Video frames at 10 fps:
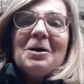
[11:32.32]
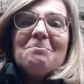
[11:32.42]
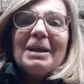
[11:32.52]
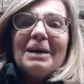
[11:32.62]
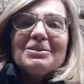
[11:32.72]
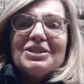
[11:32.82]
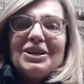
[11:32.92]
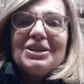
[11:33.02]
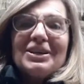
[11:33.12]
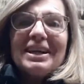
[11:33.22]
But I'm sure
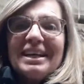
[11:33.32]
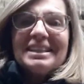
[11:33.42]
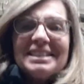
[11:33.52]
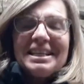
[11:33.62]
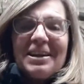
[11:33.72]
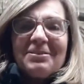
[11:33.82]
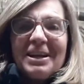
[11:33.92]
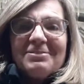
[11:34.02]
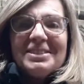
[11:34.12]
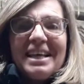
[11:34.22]
you can understand what
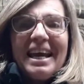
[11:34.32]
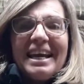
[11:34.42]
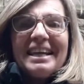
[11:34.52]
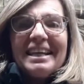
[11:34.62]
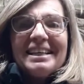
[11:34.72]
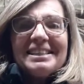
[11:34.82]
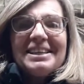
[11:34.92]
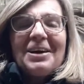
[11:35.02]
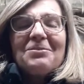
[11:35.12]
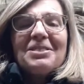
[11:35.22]
I'm saying.
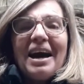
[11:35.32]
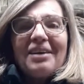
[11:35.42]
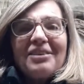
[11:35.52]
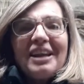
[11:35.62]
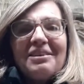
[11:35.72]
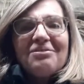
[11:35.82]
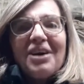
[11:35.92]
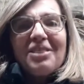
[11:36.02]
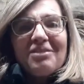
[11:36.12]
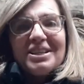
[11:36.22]
So without any
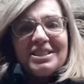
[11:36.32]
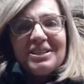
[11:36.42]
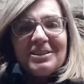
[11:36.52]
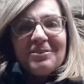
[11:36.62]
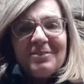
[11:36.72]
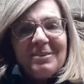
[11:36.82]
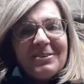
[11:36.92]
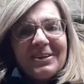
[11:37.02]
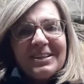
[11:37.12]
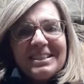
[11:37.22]
further ado, we
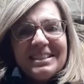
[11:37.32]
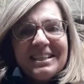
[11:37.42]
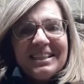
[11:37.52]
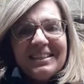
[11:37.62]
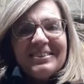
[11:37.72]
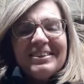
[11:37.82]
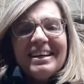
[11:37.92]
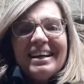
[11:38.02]
will continue.